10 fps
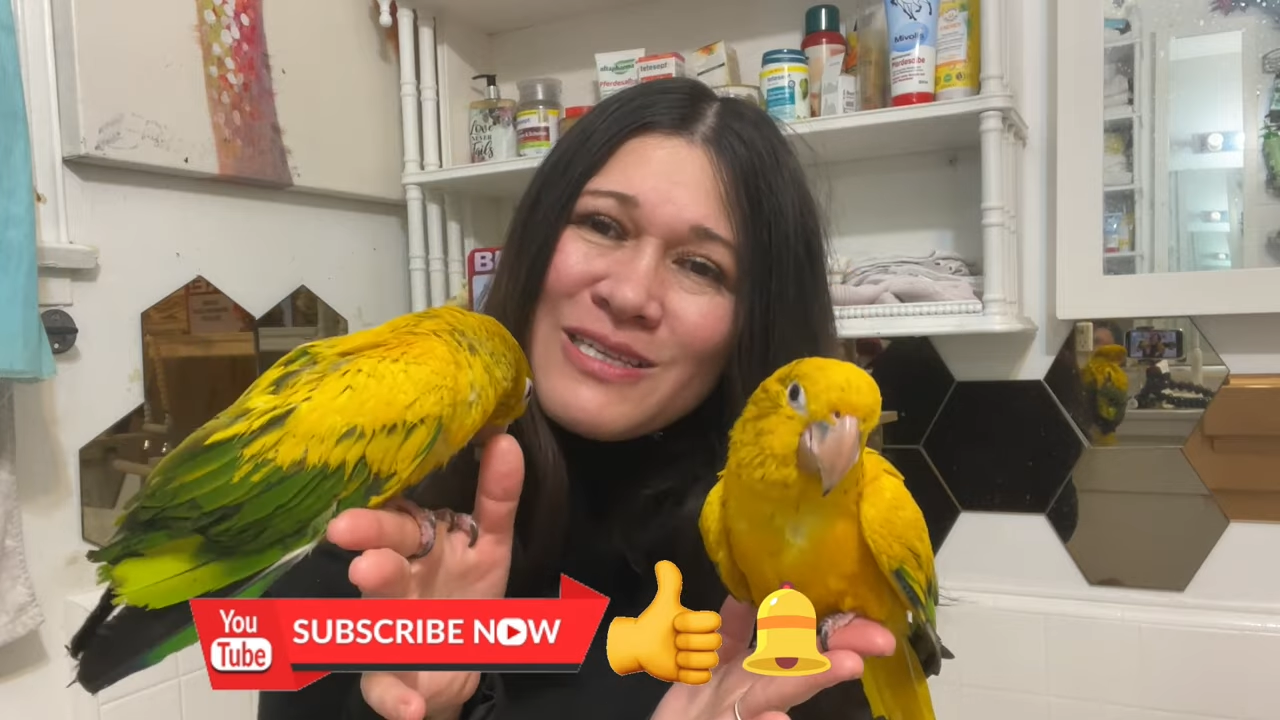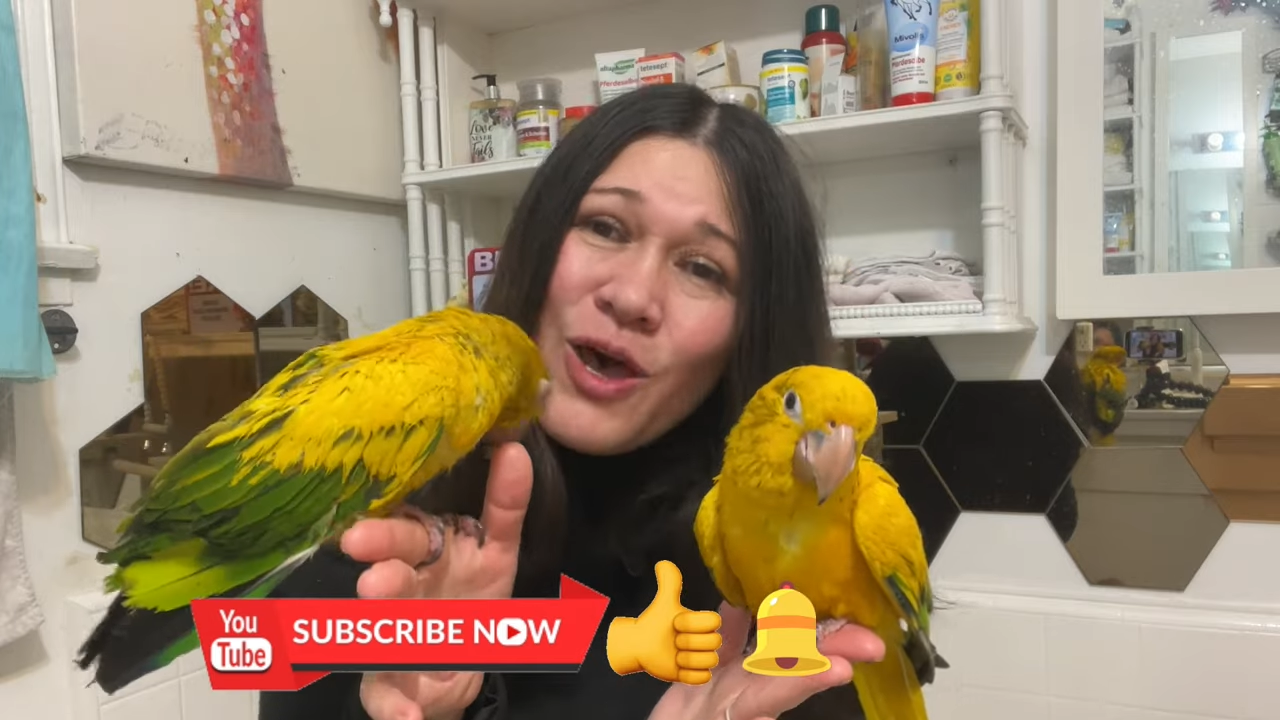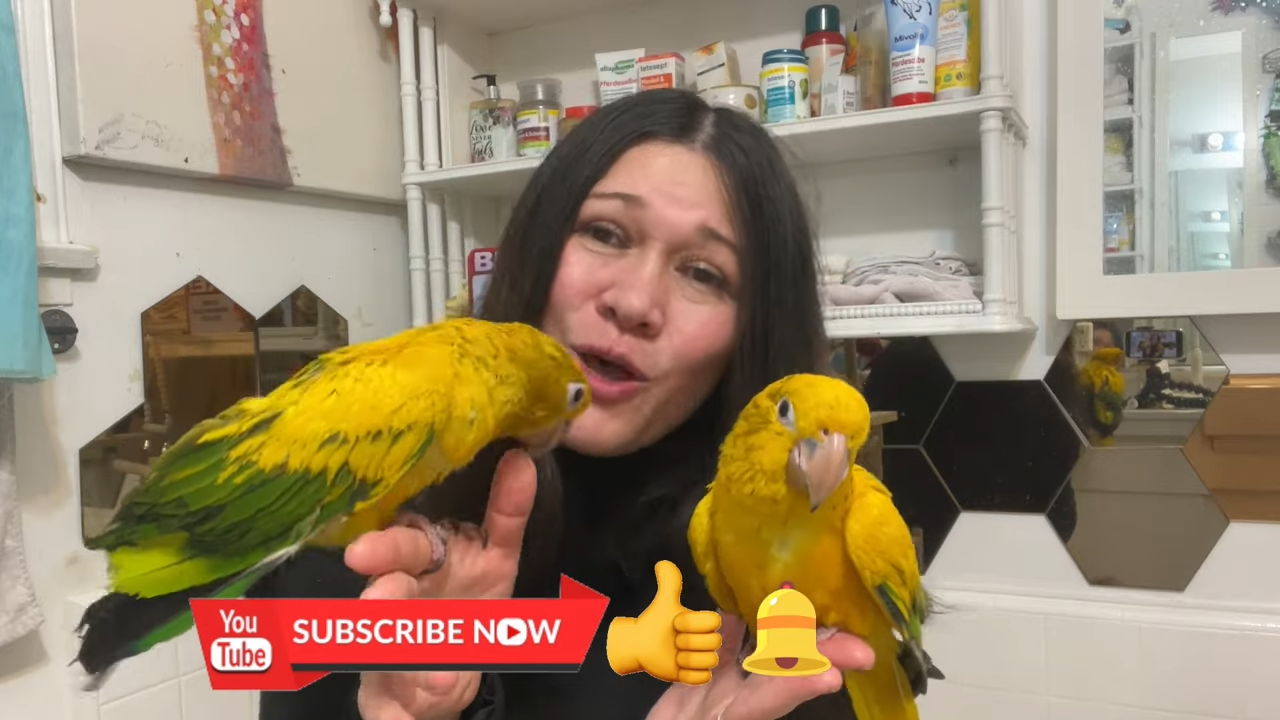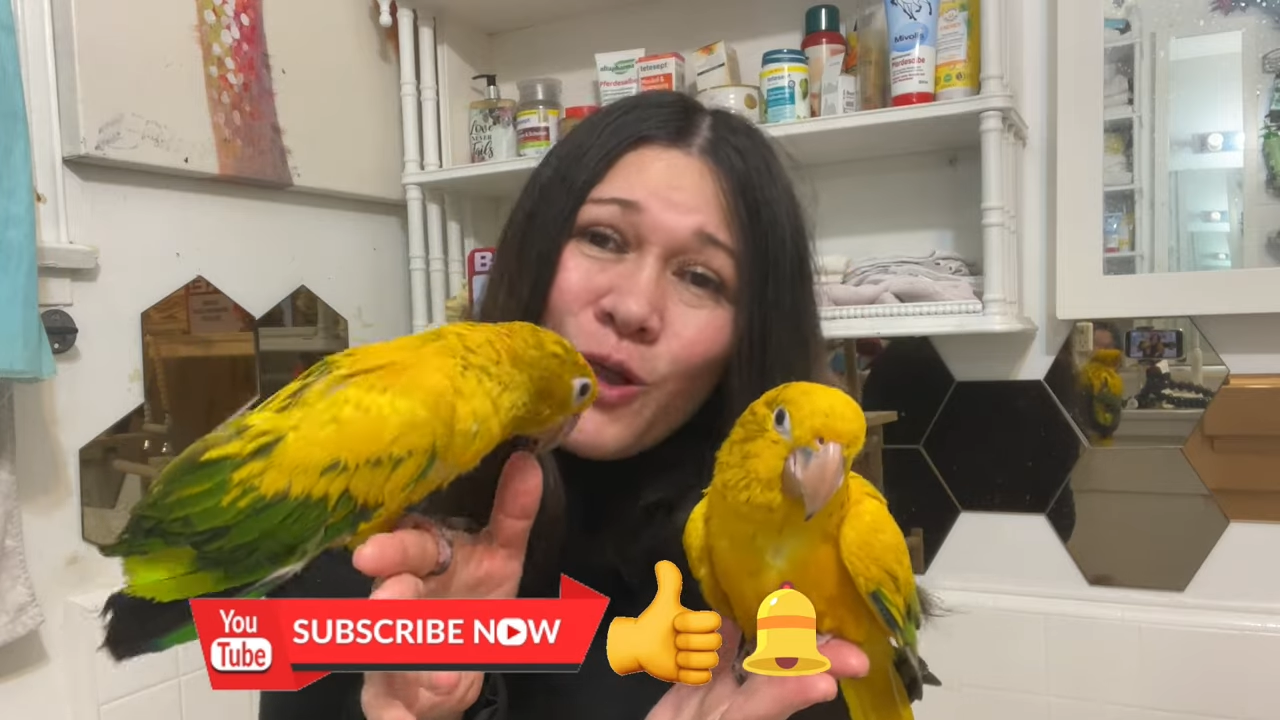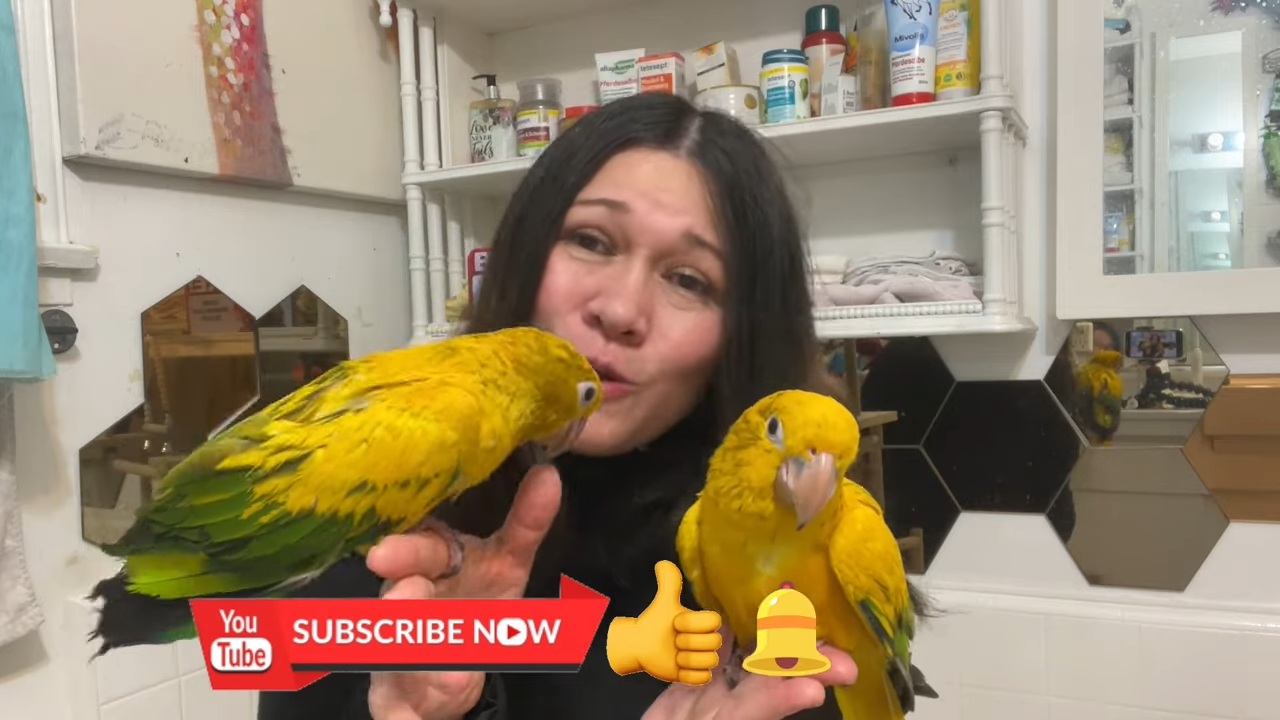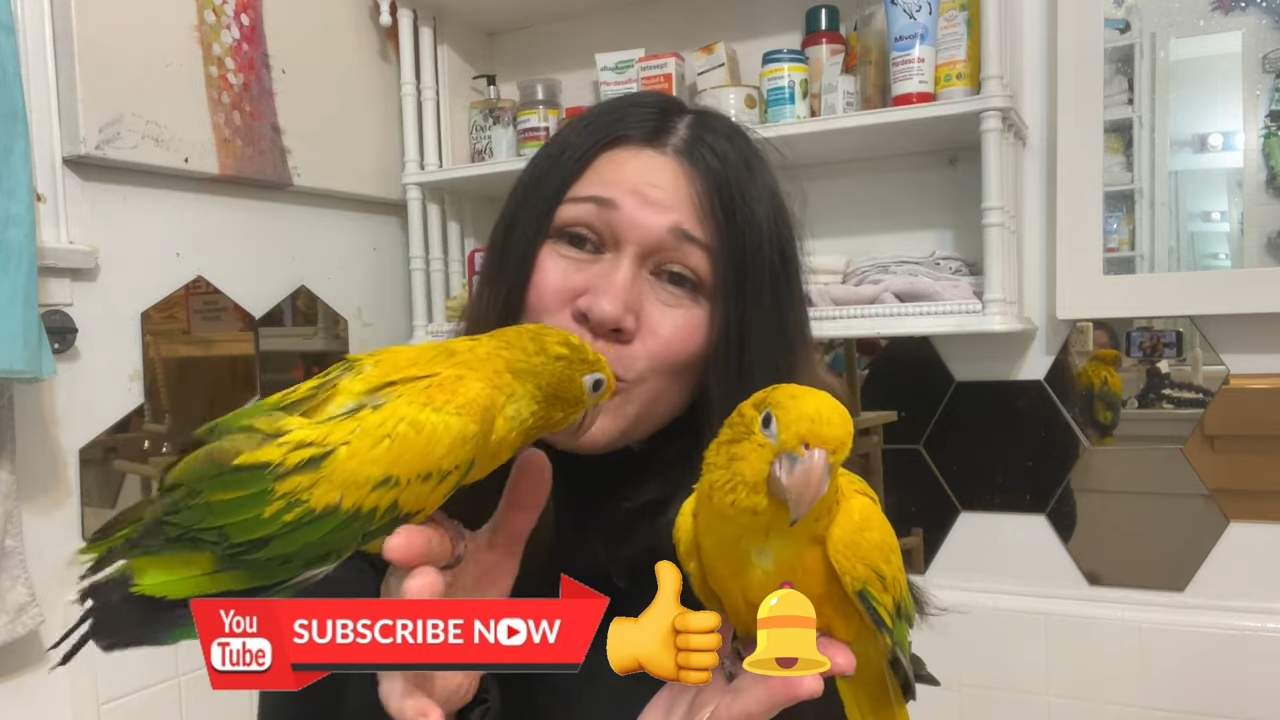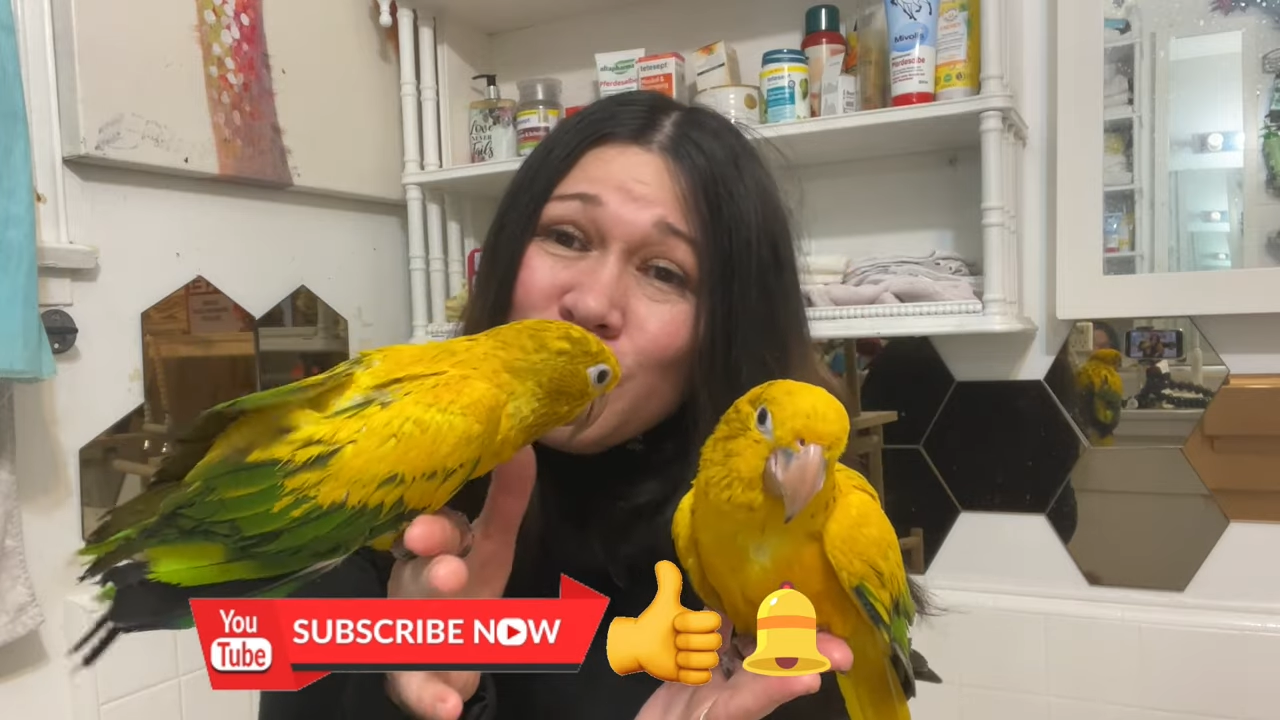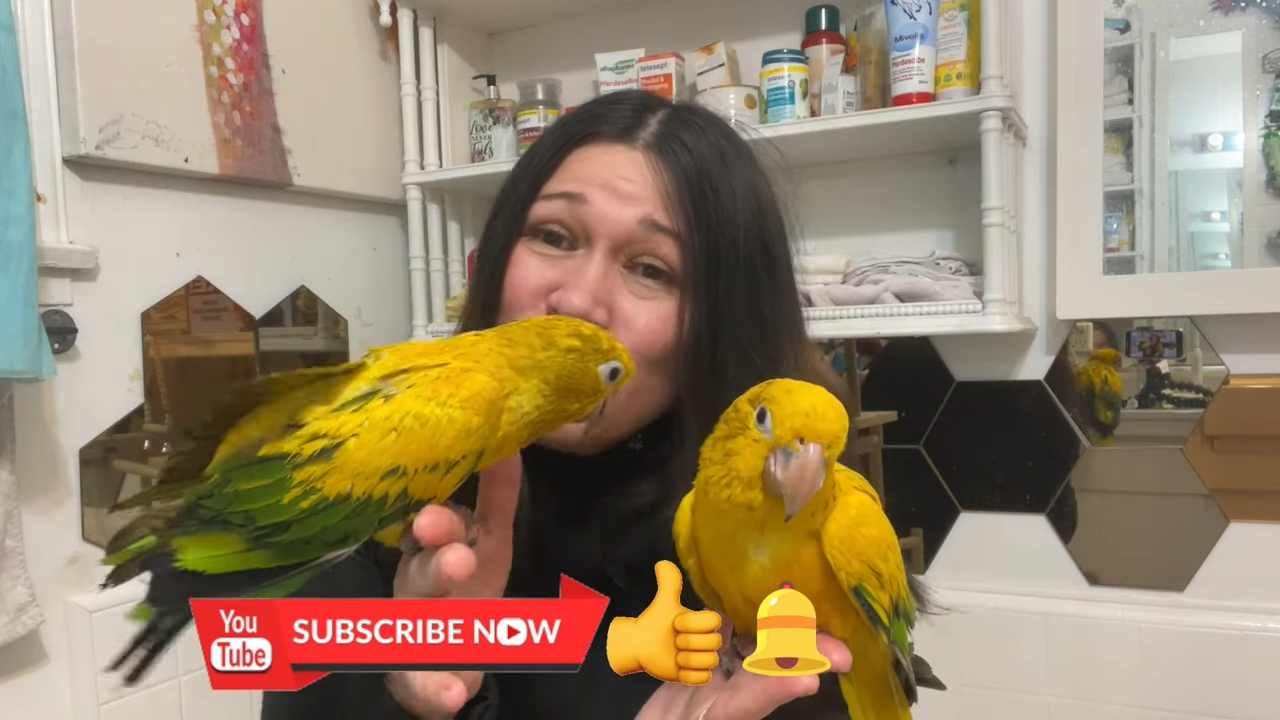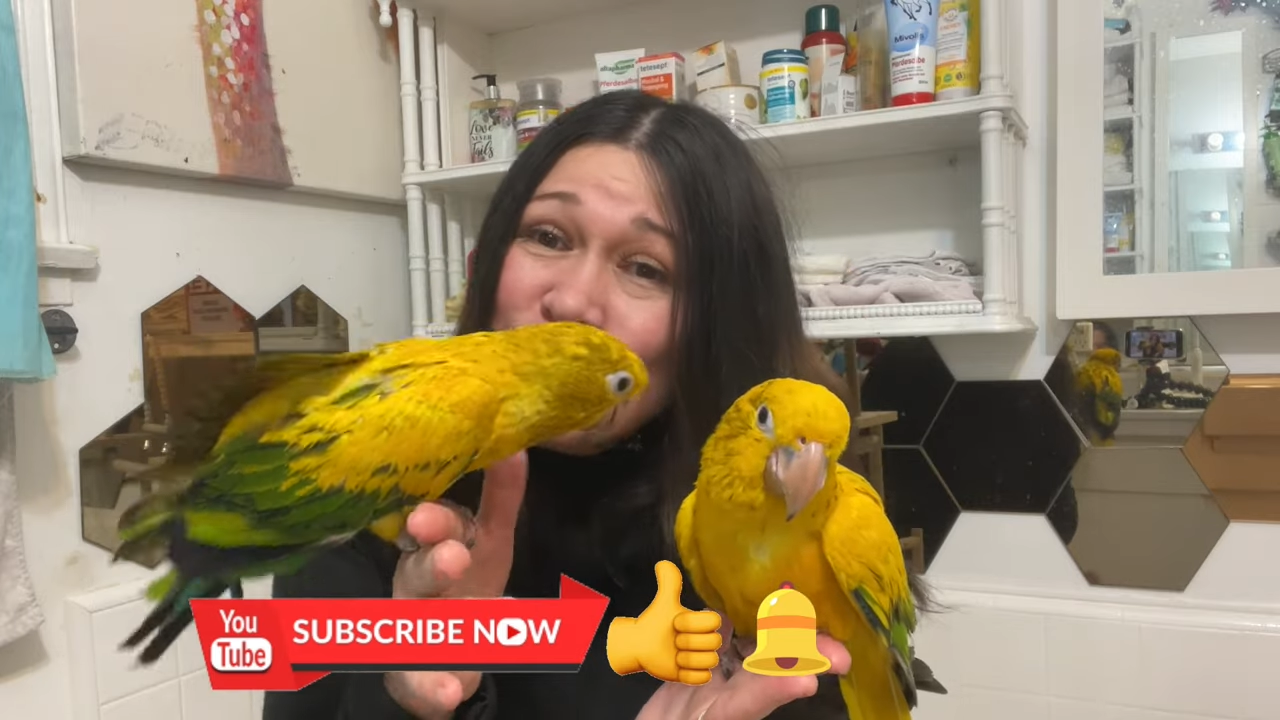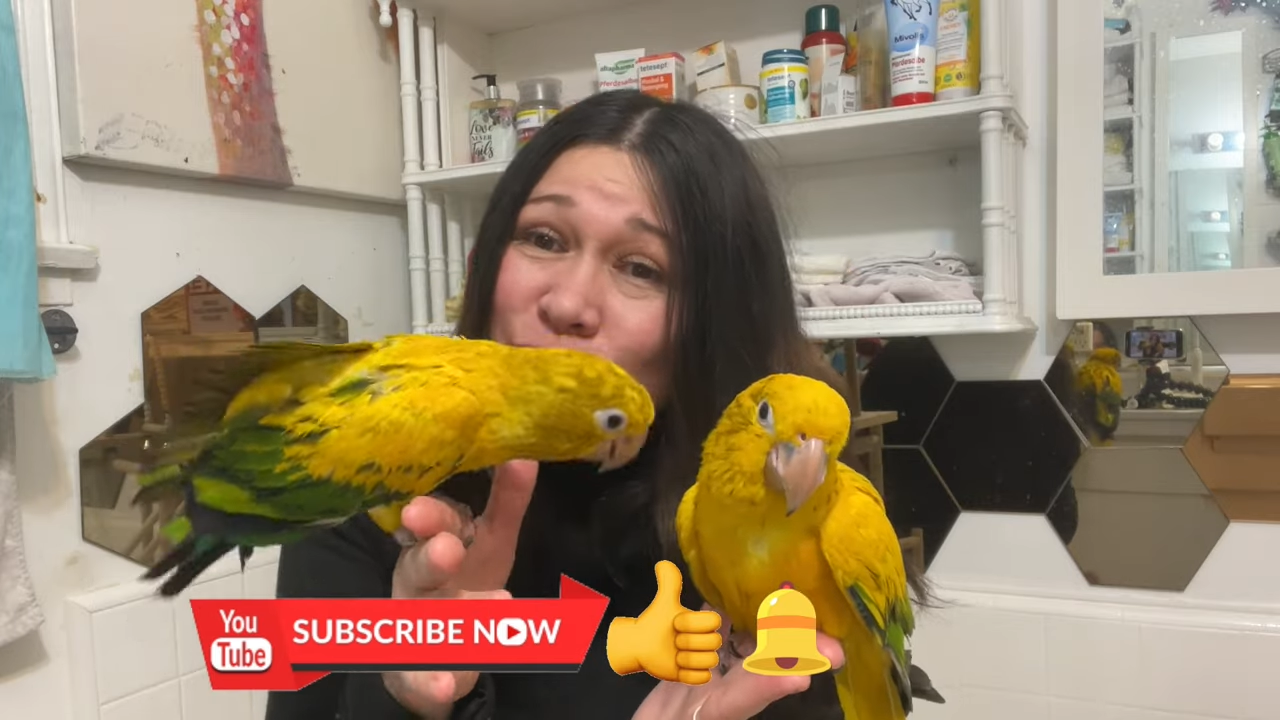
concludes this